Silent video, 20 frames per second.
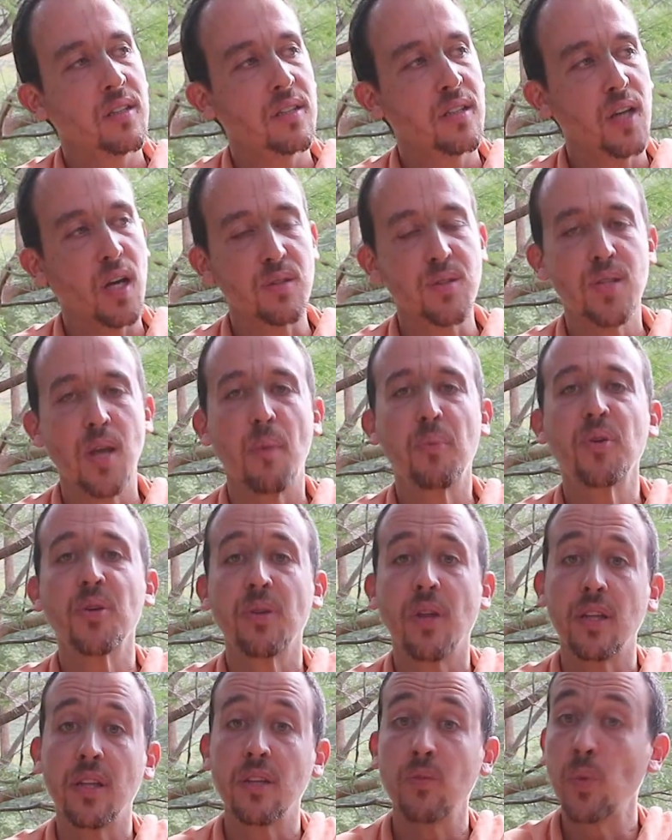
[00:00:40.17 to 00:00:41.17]

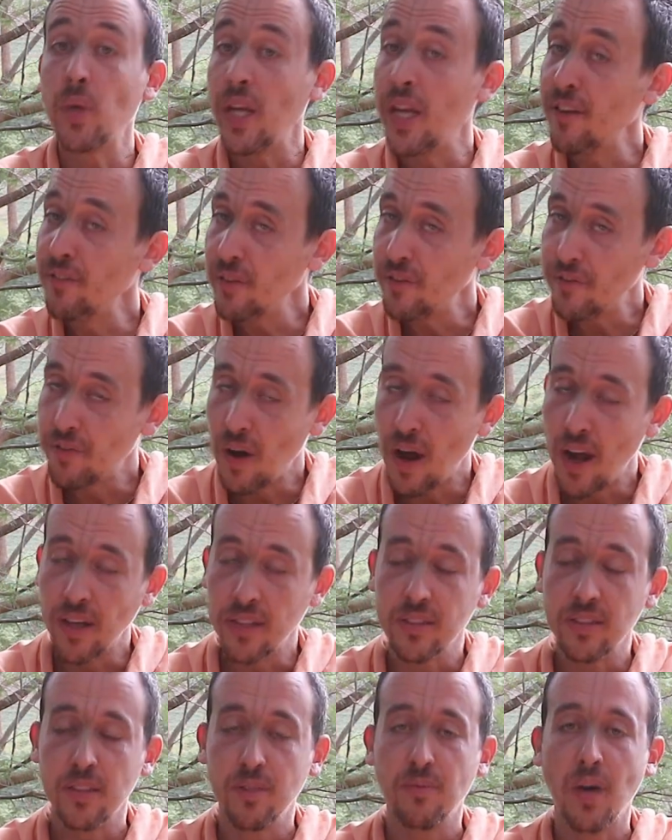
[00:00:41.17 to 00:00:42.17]
conception that we even
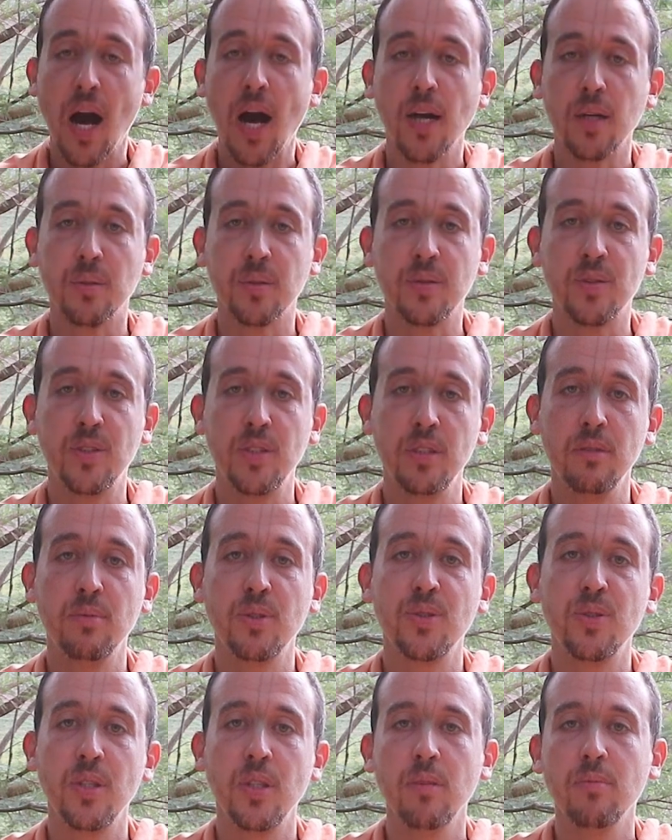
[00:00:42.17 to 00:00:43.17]
find in the Bhagavad,
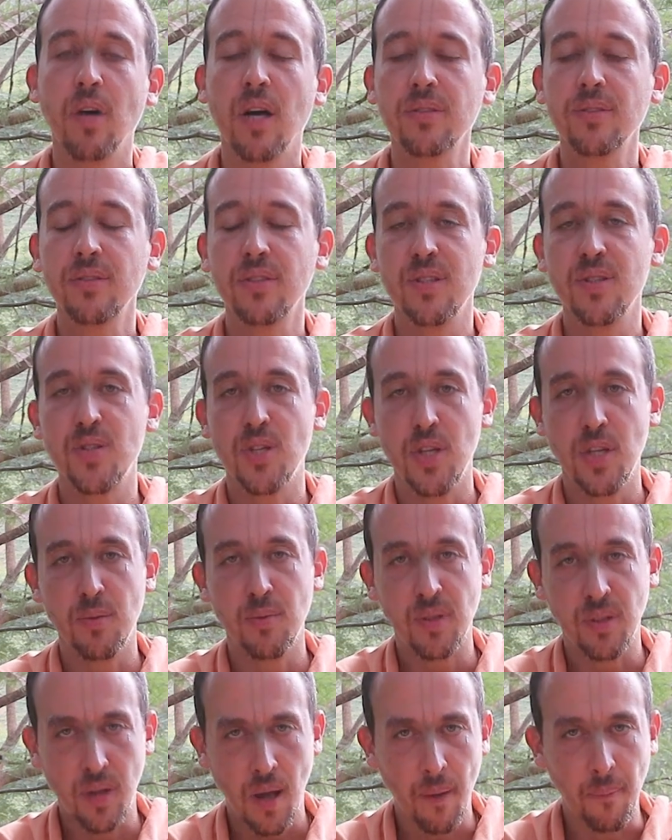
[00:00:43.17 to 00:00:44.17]
Jiva Jivasya
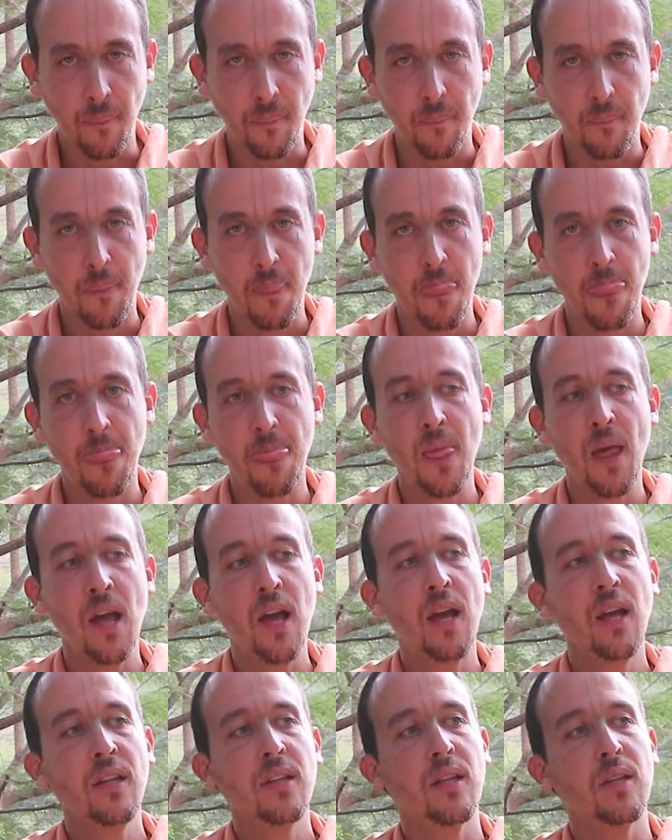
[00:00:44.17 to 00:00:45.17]
Jivanam,
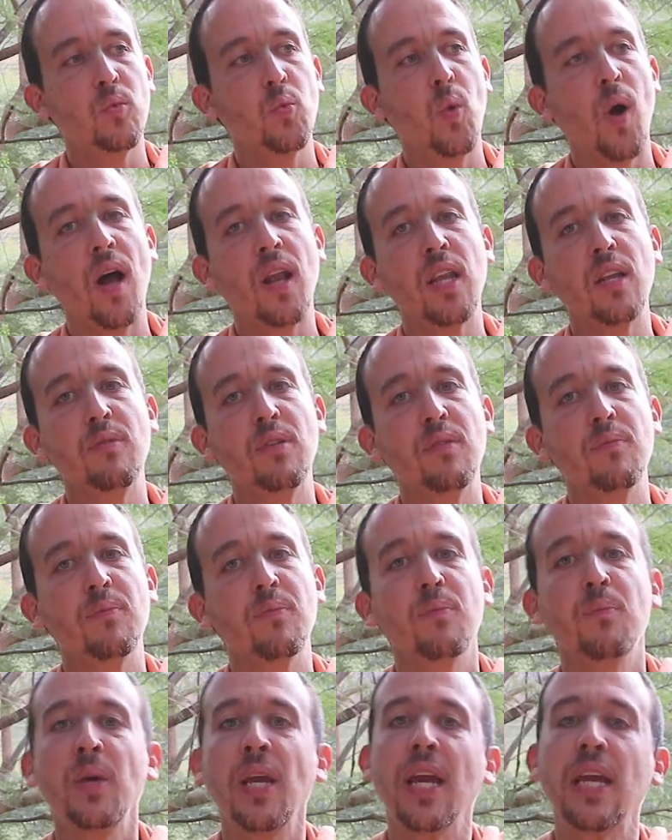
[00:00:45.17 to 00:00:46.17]
that one
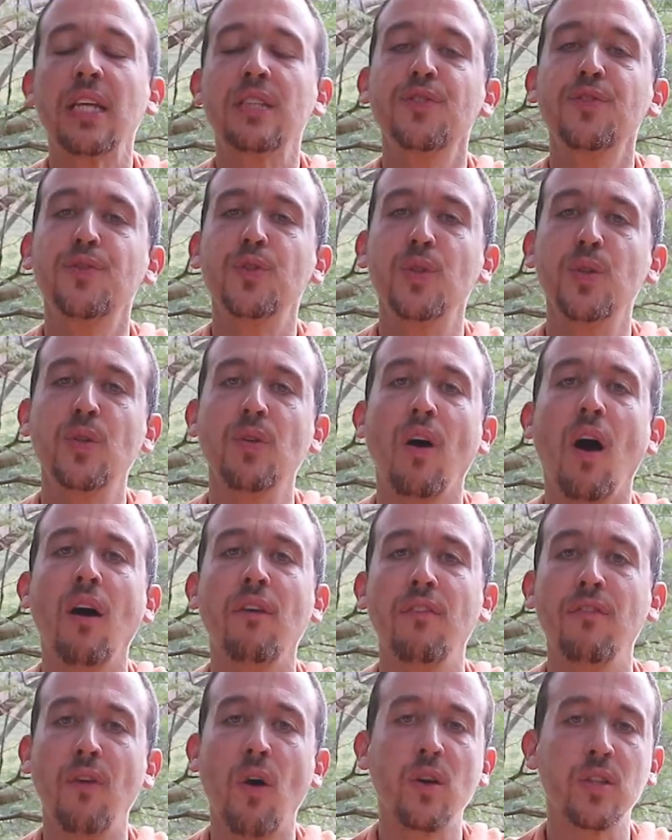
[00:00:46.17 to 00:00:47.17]
living being is food
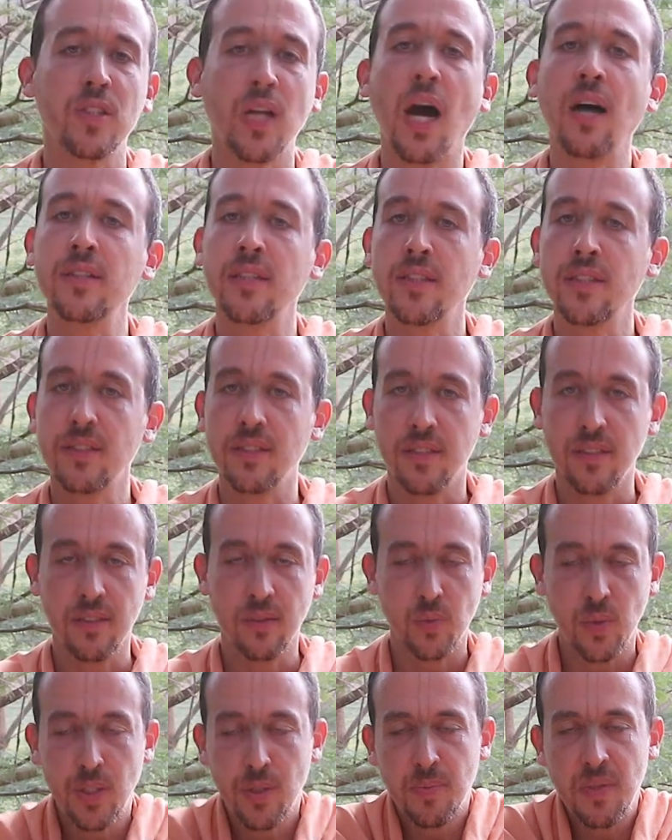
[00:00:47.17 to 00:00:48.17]
for another,
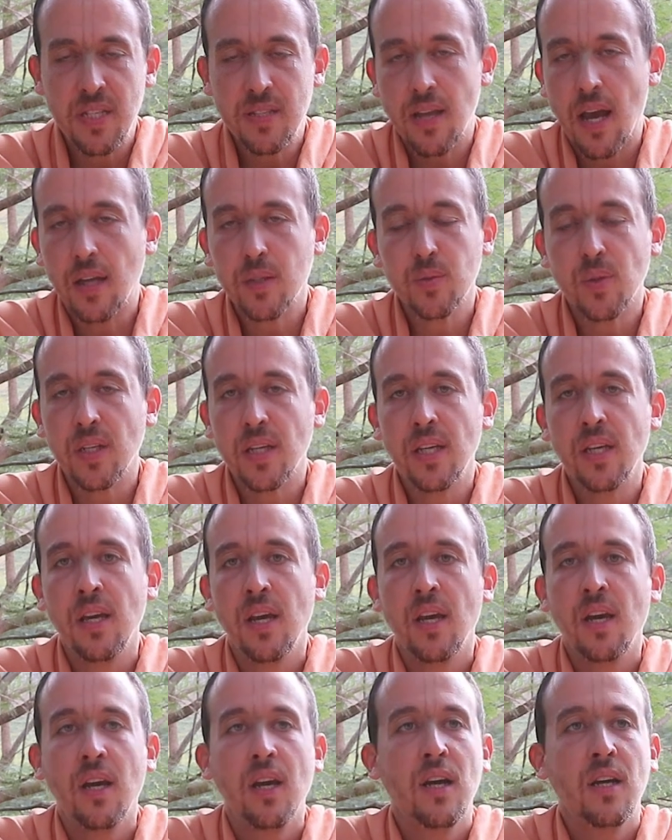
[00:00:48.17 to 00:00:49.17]
which means actually
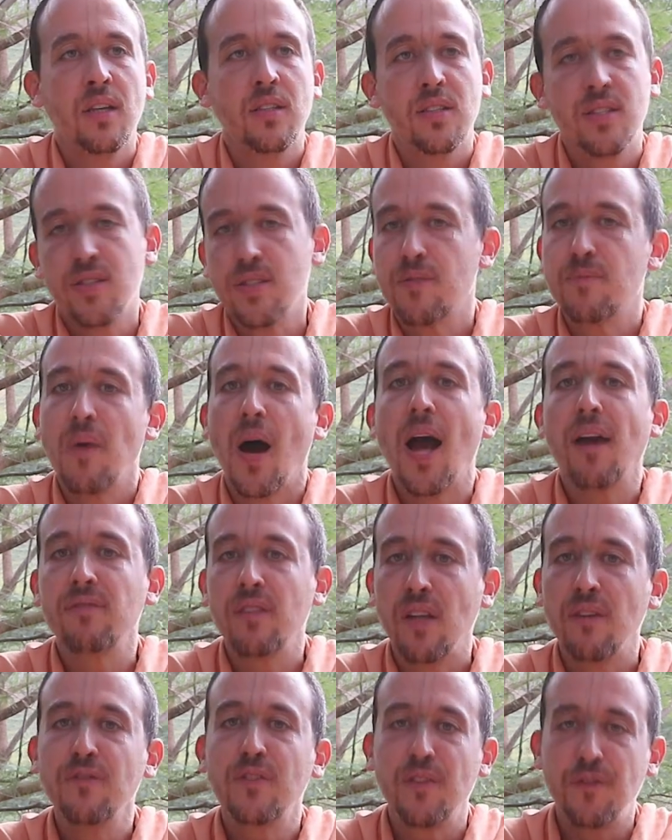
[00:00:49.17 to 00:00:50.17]
the
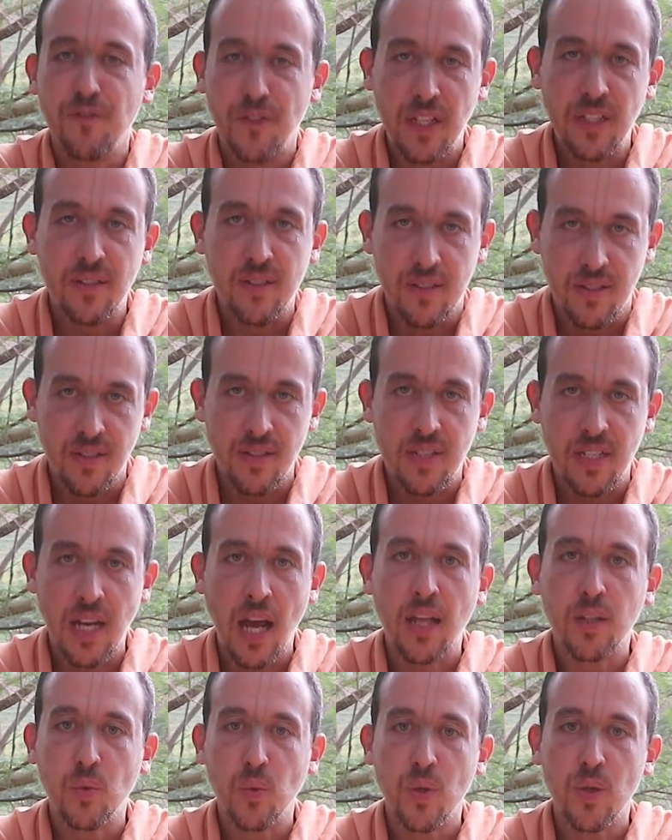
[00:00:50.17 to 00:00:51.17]
survival of the fittest. In
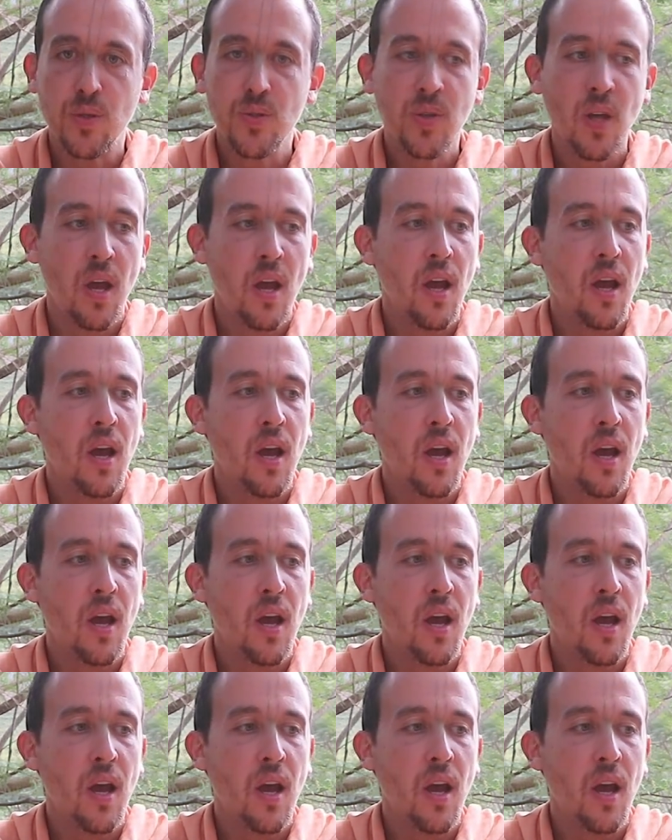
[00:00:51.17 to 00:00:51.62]
other words,